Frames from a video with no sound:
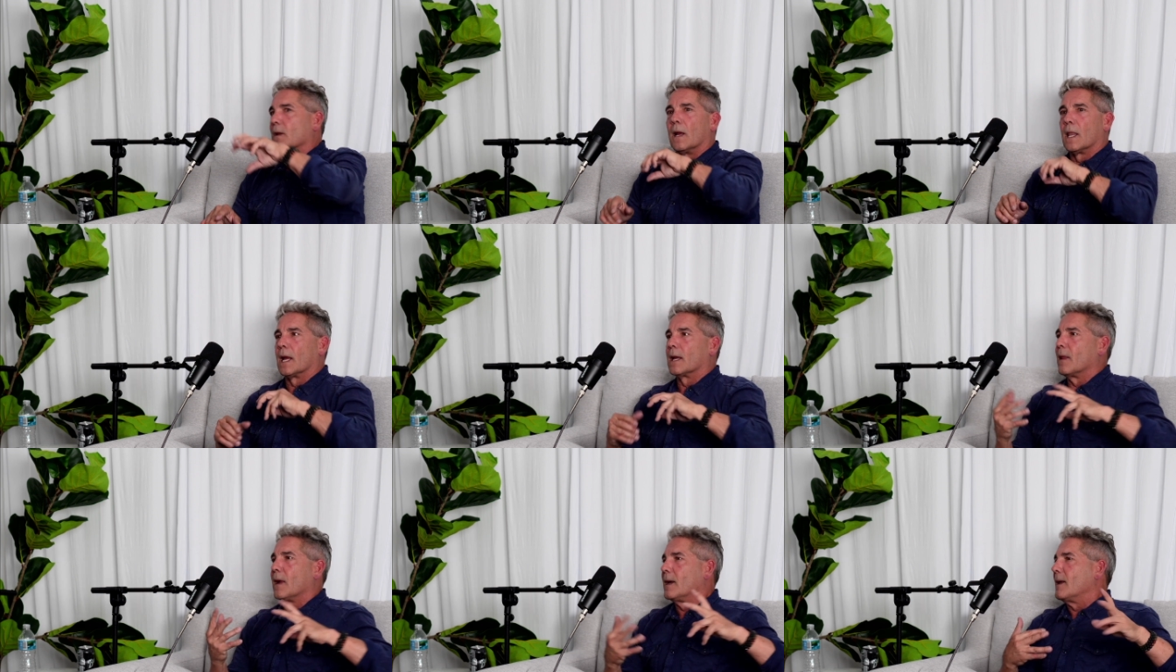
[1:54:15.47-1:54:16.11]
Like
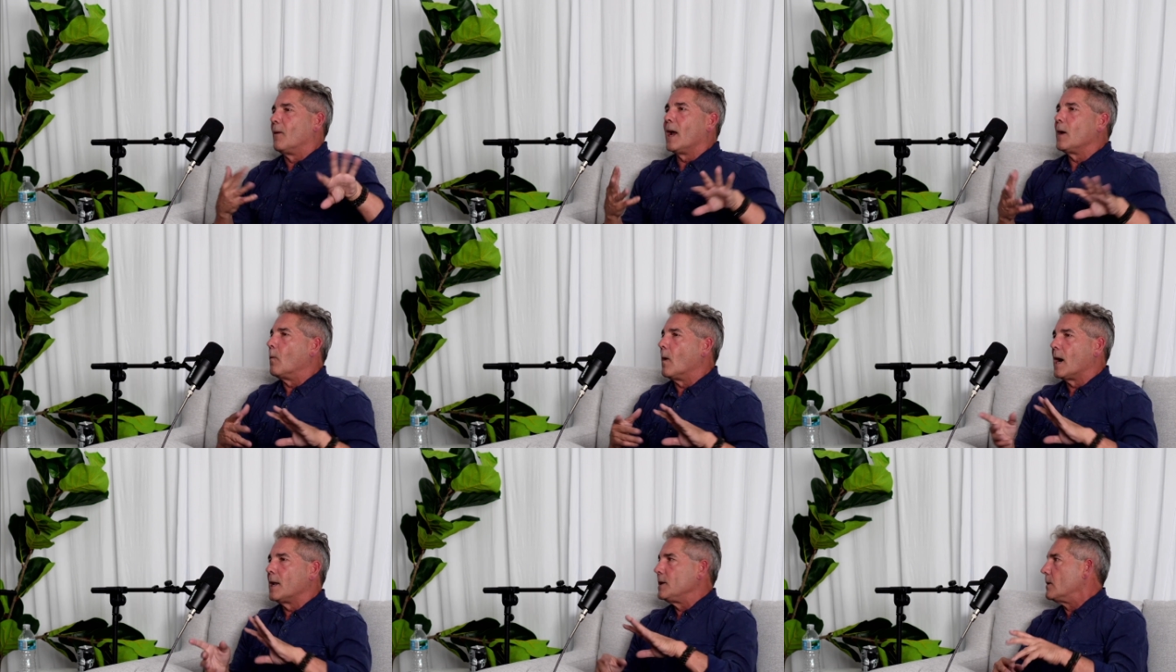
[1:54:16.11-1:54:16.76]
hey,
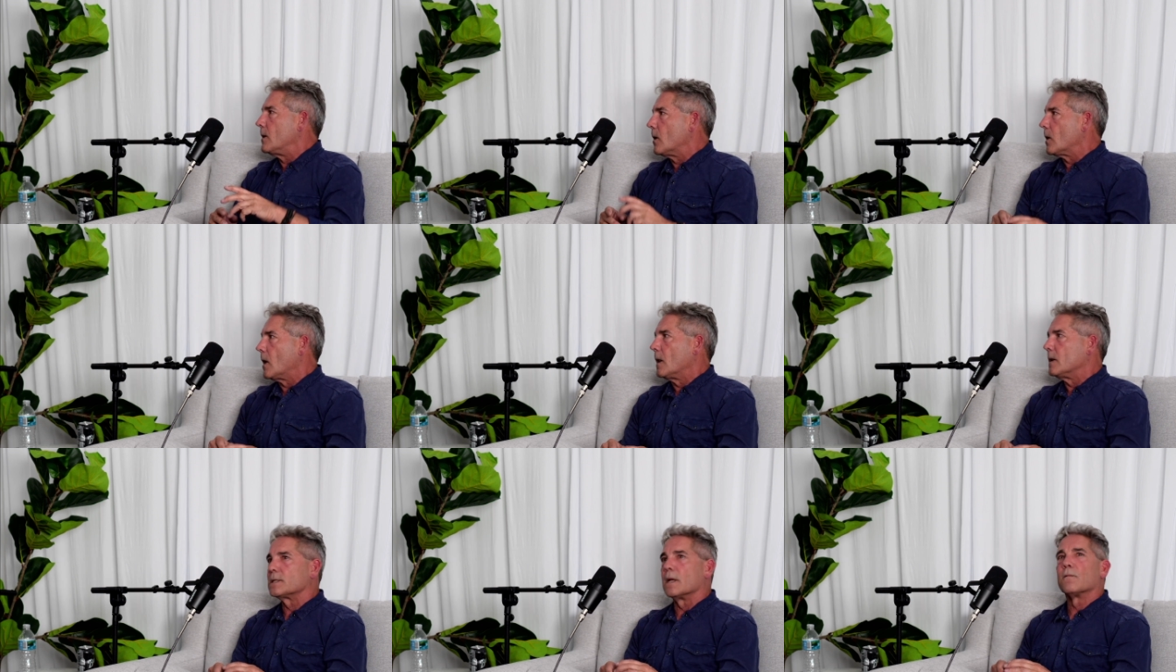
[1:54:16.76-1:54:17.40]
why do you go to all
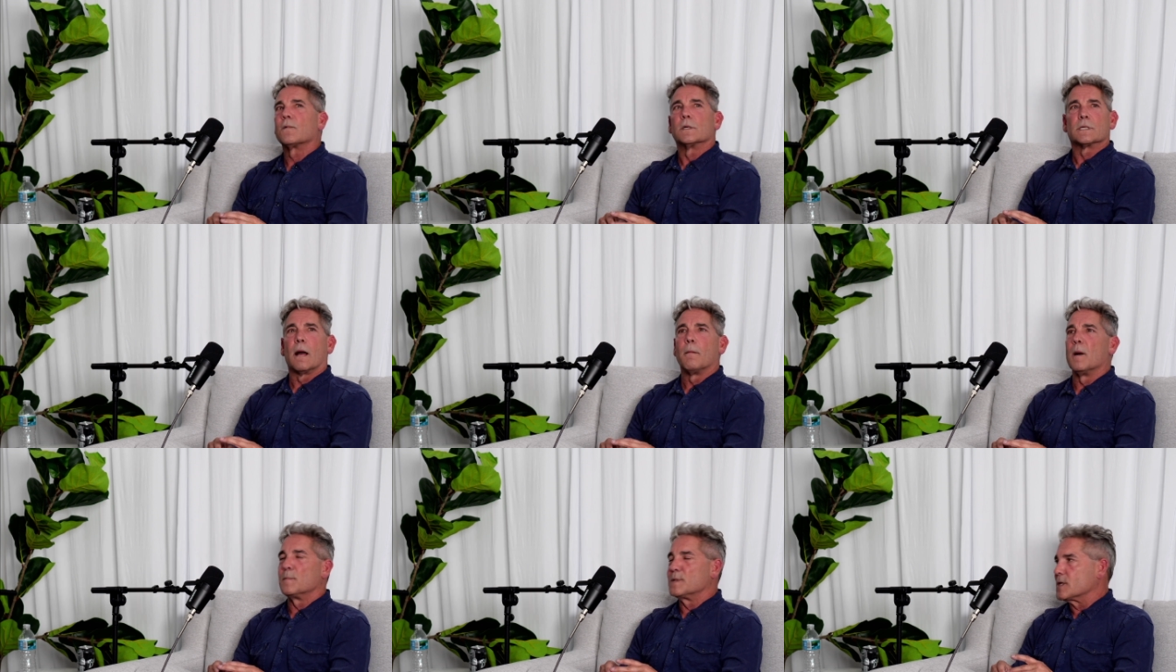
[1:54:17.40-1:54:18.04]
this stuff? Because I'm
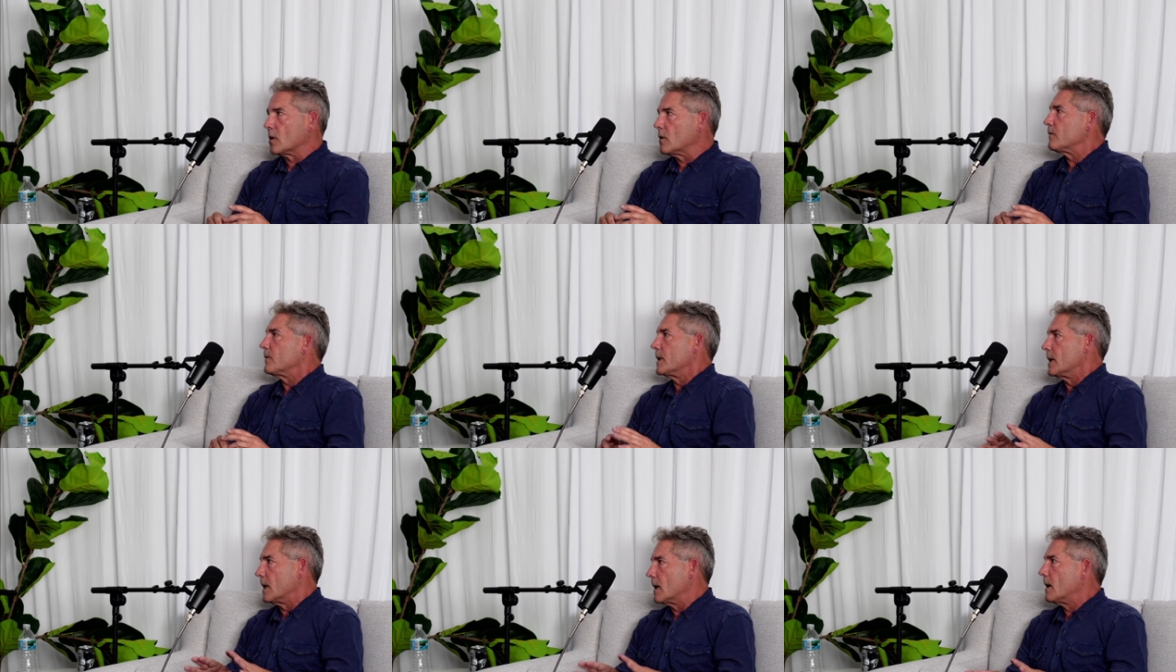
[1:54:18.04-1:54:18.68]

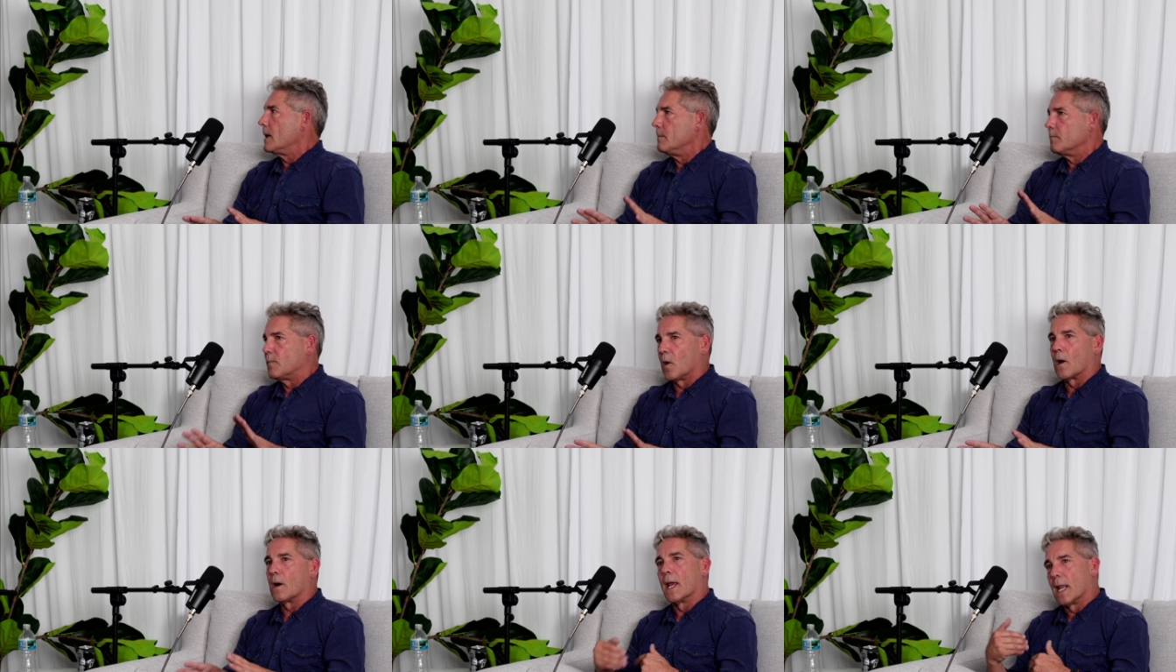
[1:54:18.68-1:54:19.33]
observing in
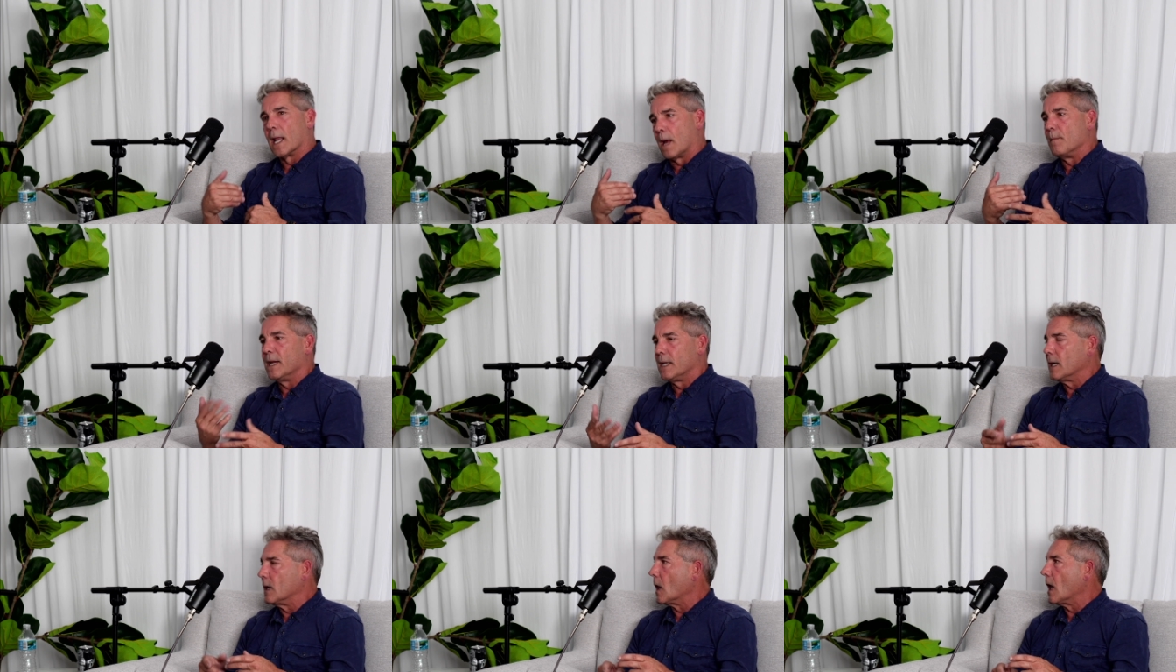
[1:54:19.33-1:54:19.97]
part, and I'm
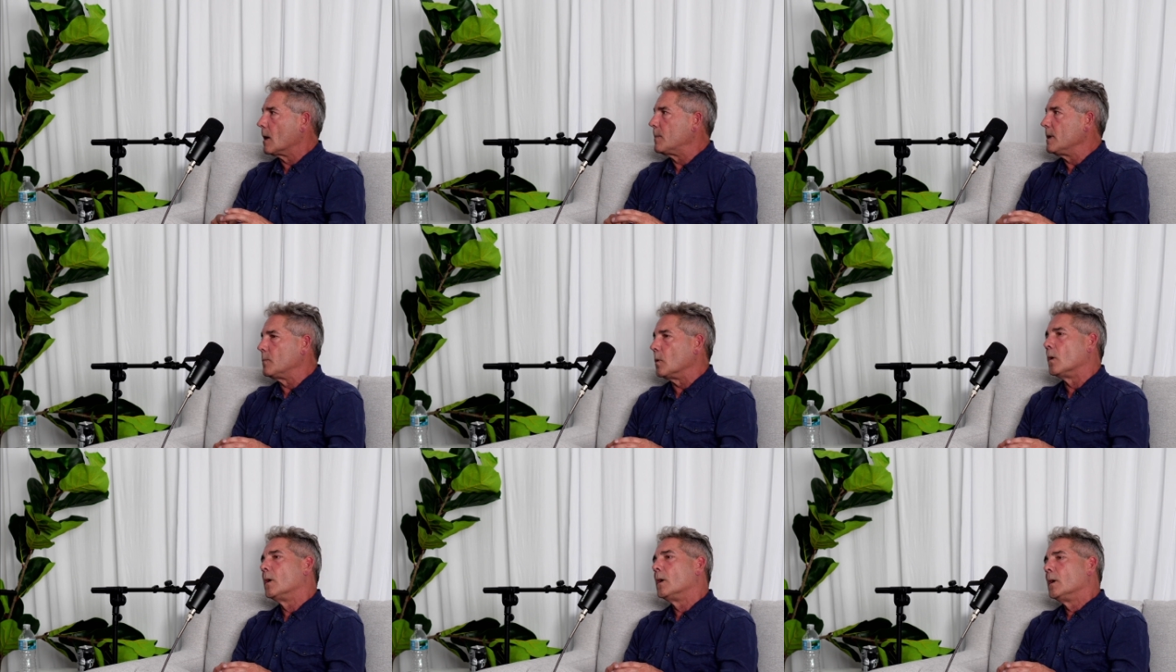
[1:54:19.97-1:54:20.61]
meeting a lot of people.